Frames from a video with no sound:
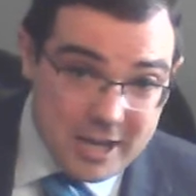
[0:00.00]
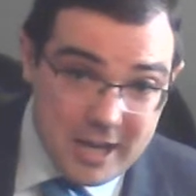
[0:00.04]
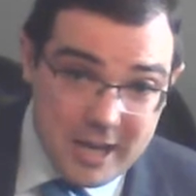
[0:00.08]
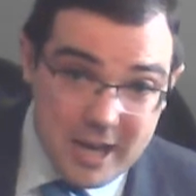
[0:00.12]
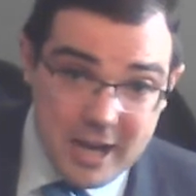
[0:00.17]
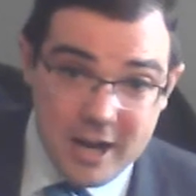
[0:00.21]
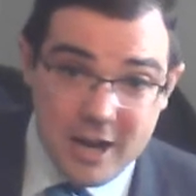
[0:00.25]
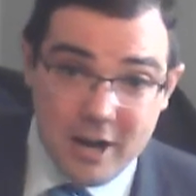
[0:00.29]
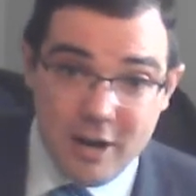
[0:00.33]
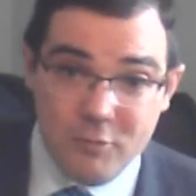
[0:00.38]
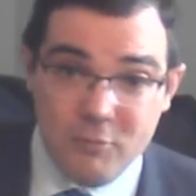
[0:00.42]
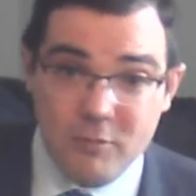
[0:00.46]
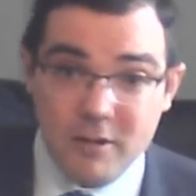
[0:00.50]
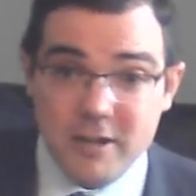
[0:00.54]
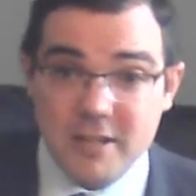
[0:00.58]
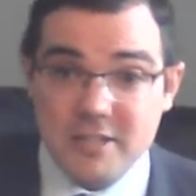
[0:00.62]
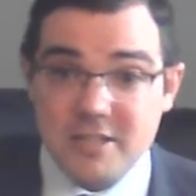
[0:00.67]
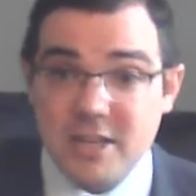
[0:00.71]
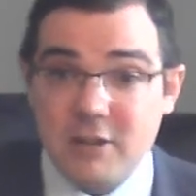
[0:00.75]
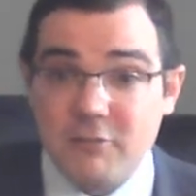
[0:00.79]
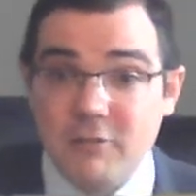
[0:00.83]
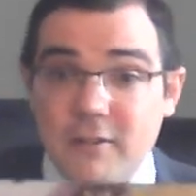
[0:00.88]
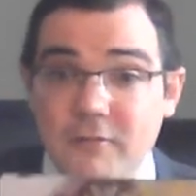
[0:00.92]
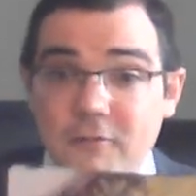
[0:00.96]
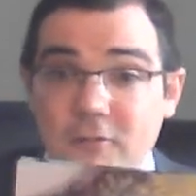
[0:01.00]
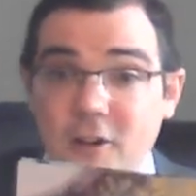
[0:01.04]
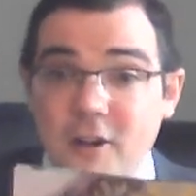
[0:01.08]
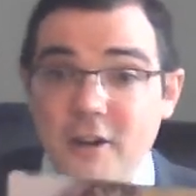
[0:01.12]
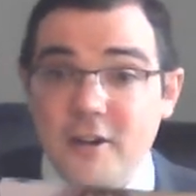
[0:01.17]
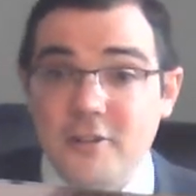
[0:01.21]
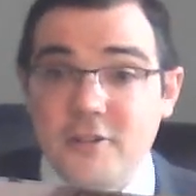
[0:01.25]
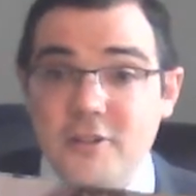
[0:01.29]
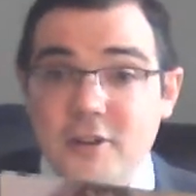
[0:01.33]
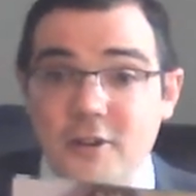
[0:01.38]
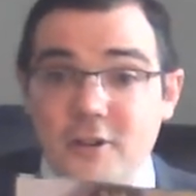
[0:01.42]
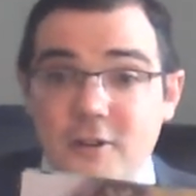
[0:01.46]
here. What is he
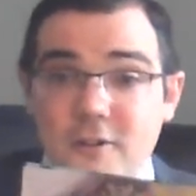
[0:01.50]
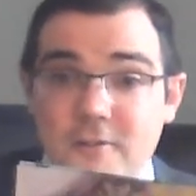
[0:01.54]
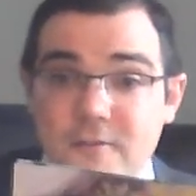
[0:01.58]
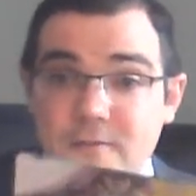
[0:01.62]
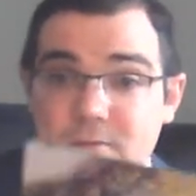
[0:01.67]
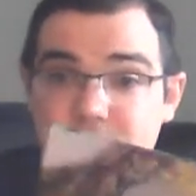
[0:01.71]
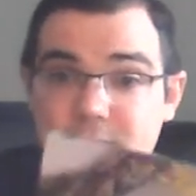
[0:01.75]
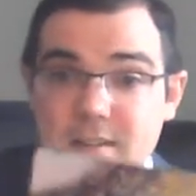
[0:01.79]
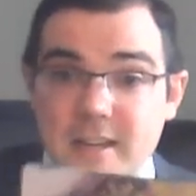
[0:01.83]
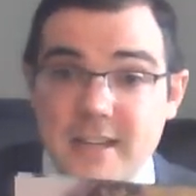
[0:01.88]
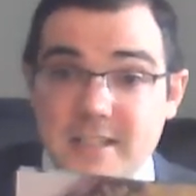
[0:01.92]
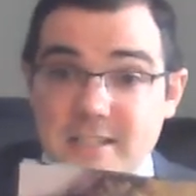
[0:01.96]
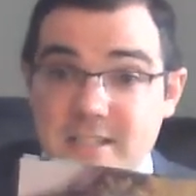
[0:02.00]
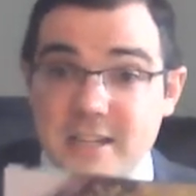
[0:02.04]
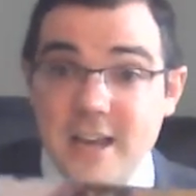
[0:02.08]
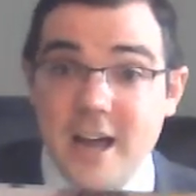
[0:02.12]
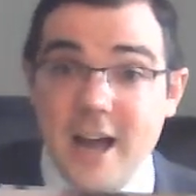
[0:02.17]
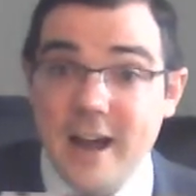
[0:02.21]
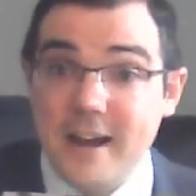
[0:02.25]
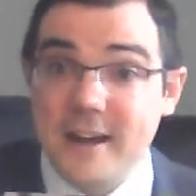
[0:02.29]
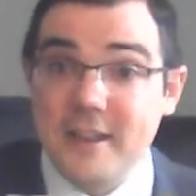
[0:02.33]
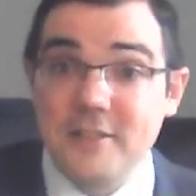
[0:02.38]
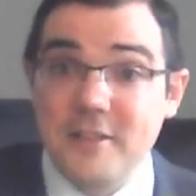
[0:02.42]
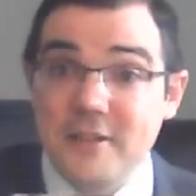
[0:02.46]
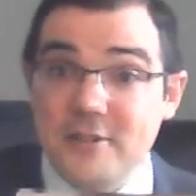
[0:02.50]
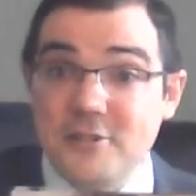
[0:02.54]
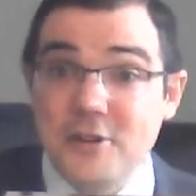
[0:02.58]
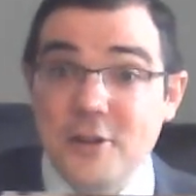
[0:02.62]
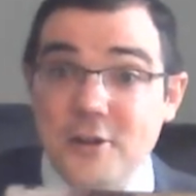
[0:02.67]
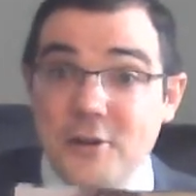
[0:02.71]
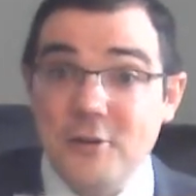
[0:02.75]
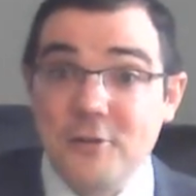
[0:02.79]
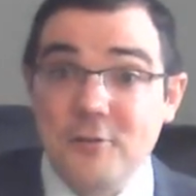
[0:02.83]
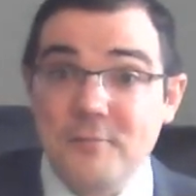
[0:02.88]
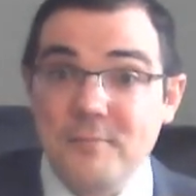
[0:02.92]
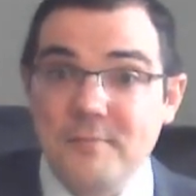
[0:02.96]
referring to? He's not in the
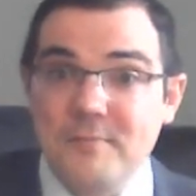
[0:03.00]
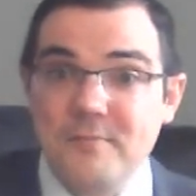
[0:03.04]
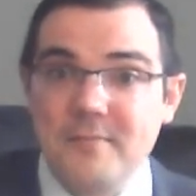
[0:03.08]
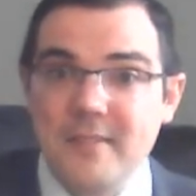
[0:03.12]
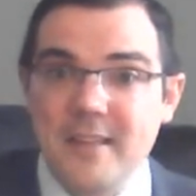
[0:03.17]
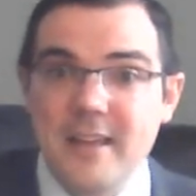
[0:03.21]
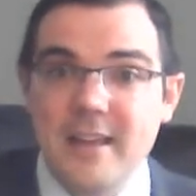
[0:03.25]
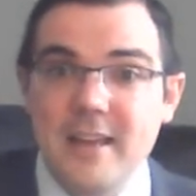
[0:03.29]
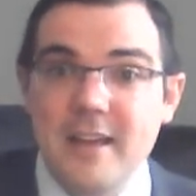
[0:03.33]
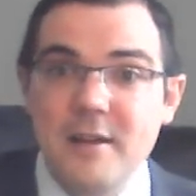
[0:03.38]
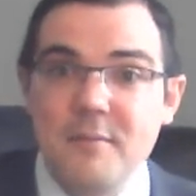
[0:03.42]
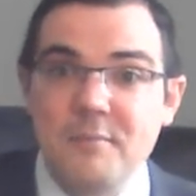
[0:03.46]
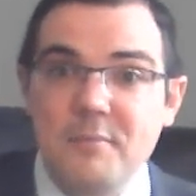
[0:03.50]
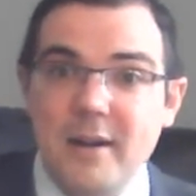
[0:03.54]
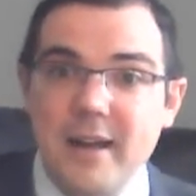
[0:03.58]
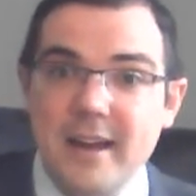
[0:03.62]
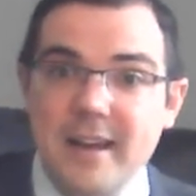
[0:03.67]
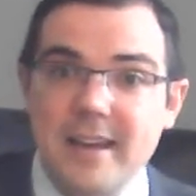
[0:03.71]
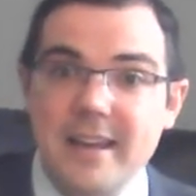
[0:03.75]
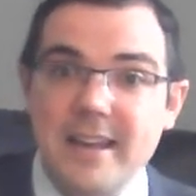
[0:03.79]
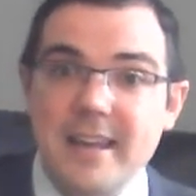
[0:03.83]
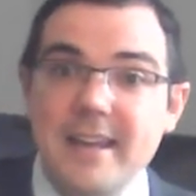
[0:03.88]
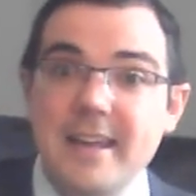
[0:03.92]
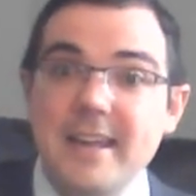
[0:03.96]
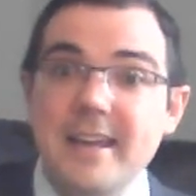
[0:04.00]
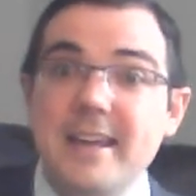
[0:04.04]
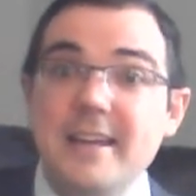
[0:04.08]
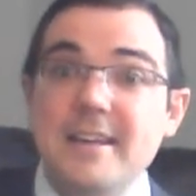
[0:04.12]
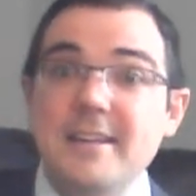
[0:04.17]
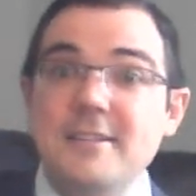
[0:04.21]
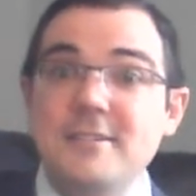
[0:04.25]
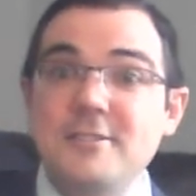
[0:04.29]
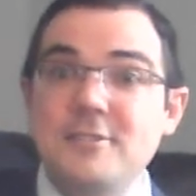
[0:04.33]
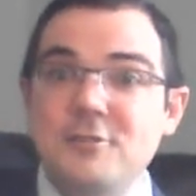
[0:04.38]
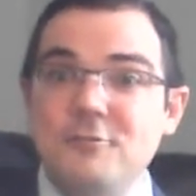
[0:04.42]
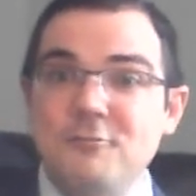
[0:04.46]
tomb, but he
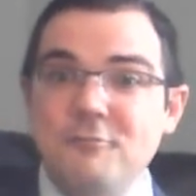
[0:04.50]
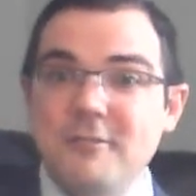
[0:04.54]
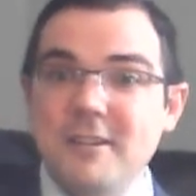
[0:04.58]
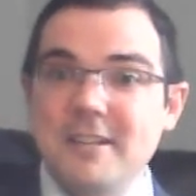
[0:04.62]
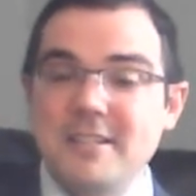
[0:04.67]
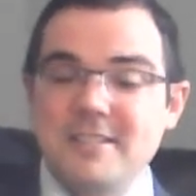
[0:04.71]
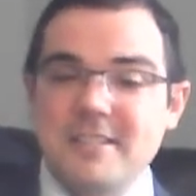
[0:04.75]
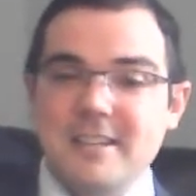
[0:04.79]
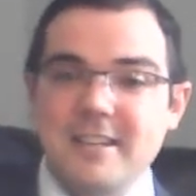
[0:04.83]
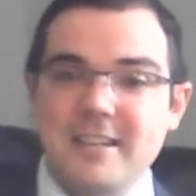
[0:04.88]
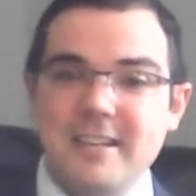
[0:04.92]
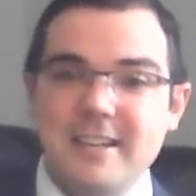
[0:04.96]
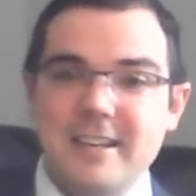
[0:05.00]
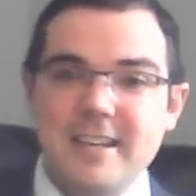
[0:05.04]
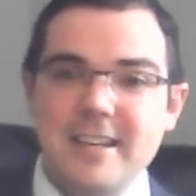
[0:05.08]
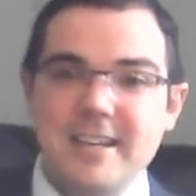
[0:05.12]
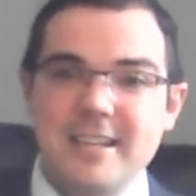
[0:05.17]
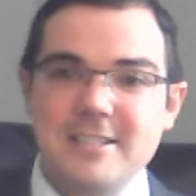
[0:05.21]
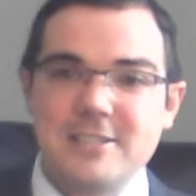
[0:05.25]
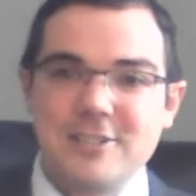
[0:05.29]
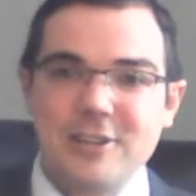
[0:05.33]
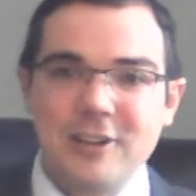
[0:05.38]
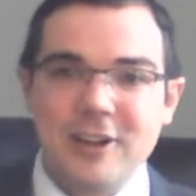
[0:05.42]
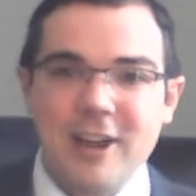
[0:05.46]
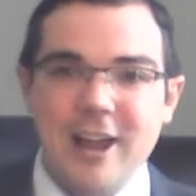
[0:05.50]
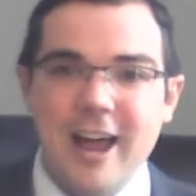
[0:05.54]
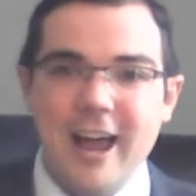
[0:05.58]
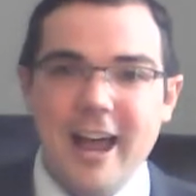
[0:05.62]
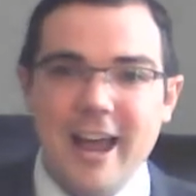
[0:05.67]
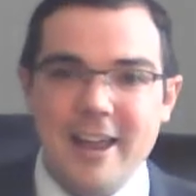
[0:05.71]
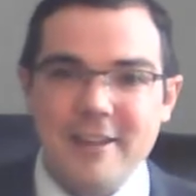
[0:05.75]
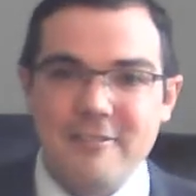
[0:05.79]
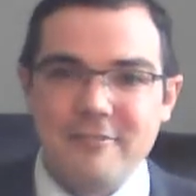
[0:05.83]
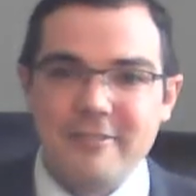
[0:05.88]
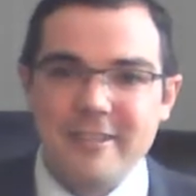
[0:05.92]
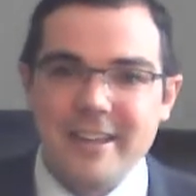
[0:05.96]
is risen. He's
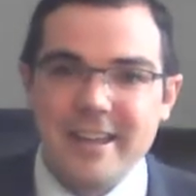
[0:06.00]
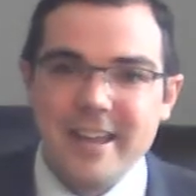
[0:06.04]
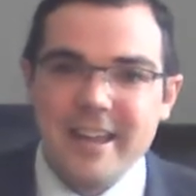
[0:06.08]
alive.